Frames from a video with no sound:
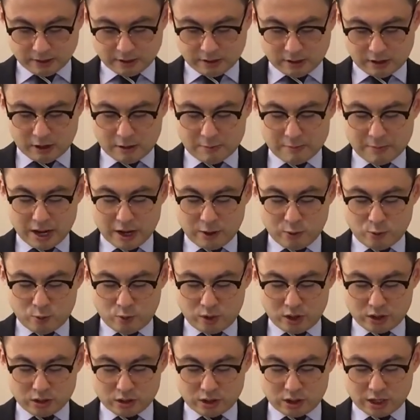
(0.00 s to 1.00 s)
A man
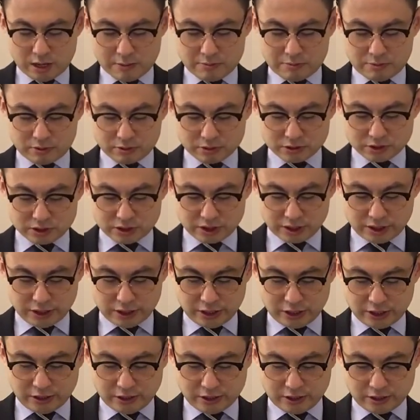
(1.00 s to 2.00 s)
with
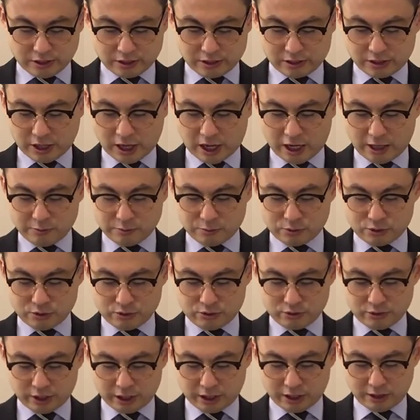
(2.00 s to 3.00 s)
leprosy came to
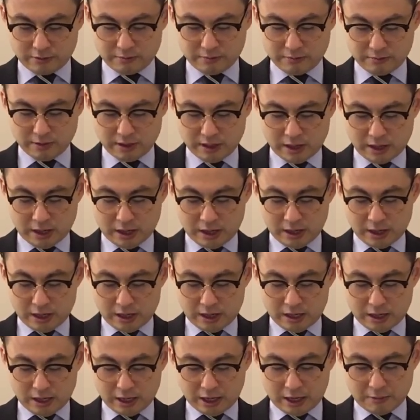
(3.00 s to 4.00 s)
him
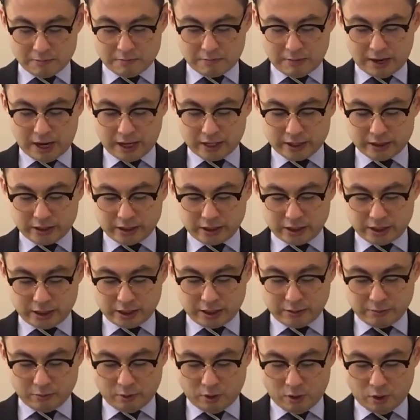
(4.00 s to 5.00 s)
and begged
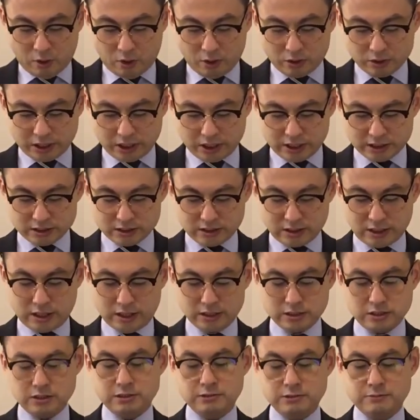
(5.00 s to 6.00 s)
him on his
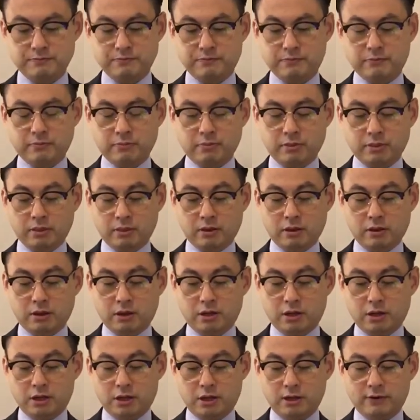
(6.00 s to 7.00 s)
knees,
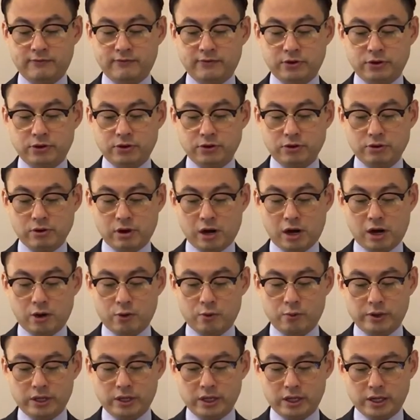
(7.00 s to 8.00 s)
If you are
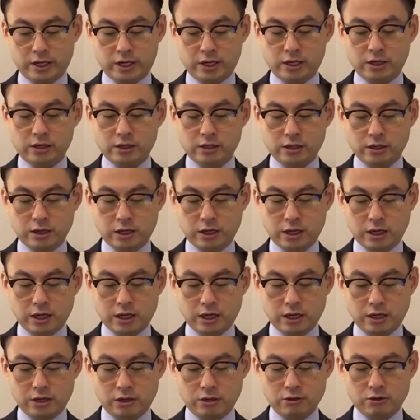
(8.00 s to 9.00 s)
willing,
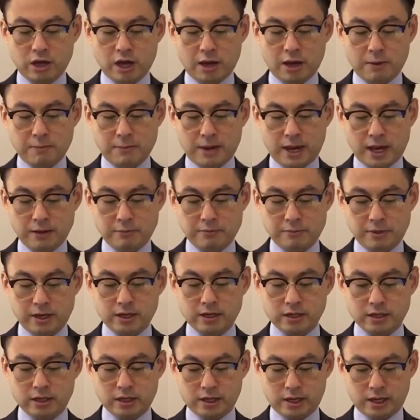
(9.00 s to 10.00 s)
you can make me
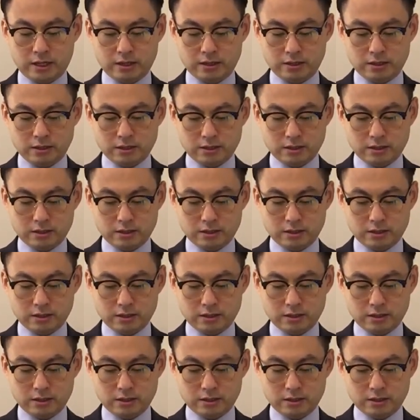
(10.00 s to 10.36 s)
clean.